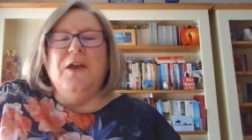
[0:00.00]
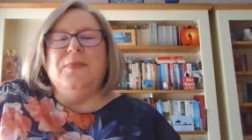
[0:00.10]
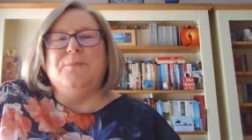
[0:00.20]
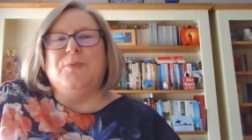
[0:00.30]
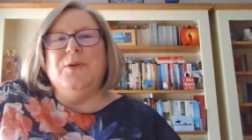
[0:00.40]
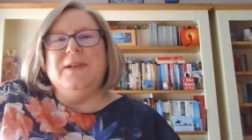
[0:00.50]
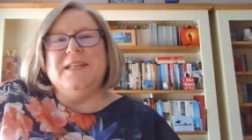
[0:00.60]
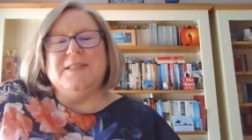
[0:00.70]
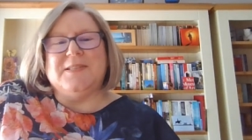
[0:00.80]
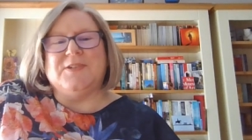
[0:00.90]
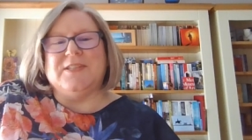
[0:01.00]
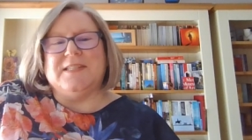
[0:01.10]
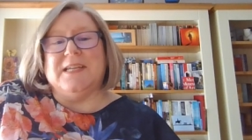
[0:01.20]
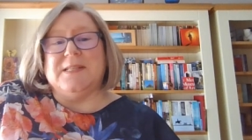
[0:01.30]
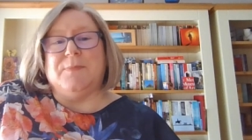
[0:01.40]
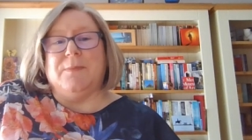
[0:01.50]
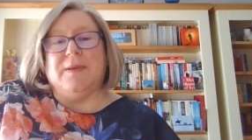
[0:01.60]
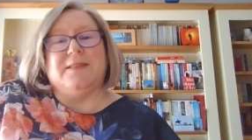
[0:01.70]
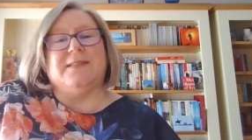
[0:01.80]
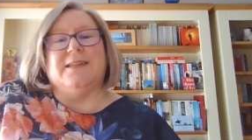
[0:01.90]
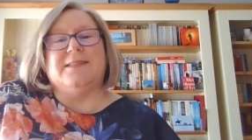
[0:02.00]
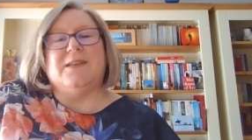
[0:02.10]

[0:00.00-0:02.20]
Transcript: The brewing industry today is big business,